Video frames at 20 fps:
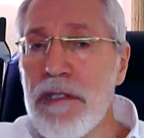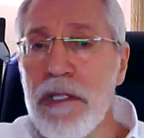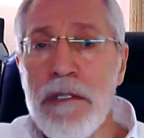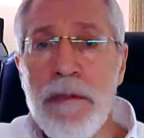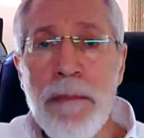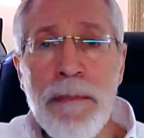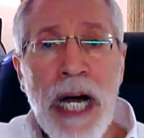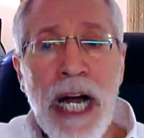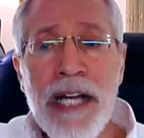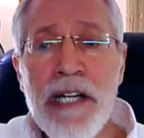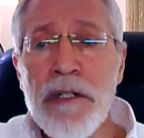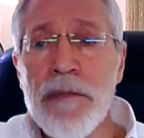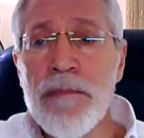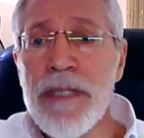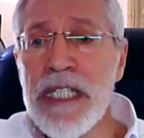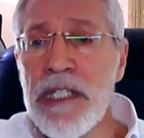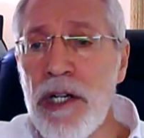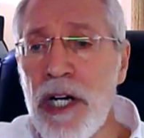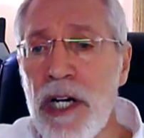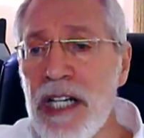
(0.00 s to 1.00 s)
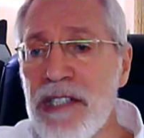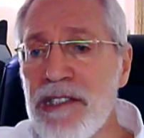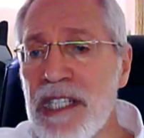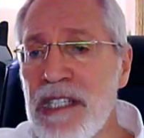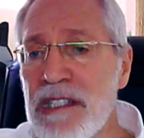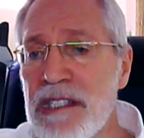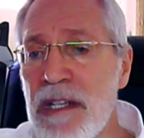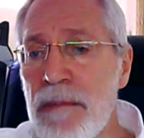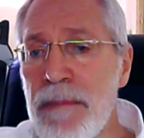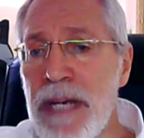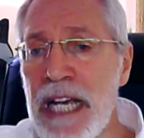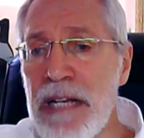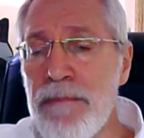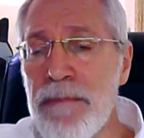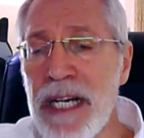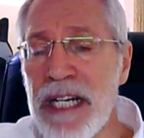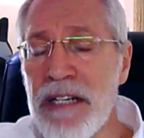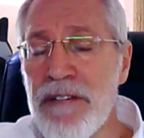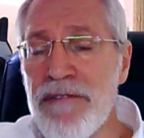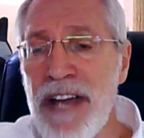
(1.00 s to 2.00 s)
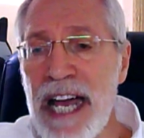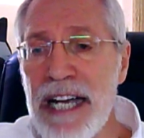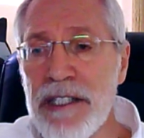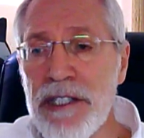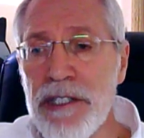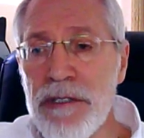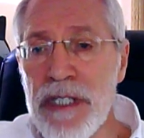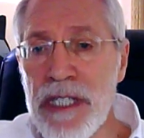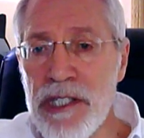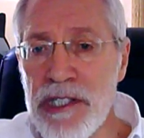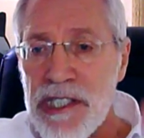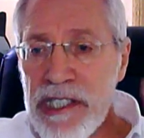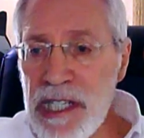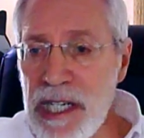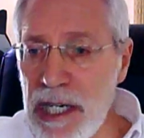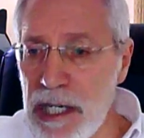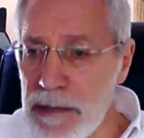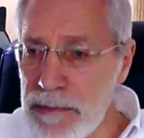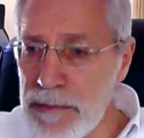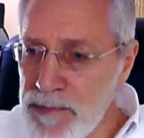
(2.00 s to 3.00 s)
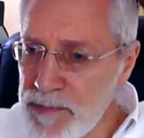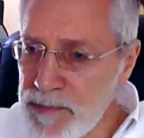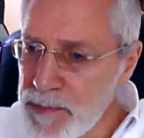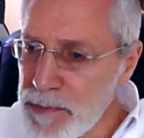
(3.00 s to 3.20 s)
to the buyer because he is the main benefactor in a sale.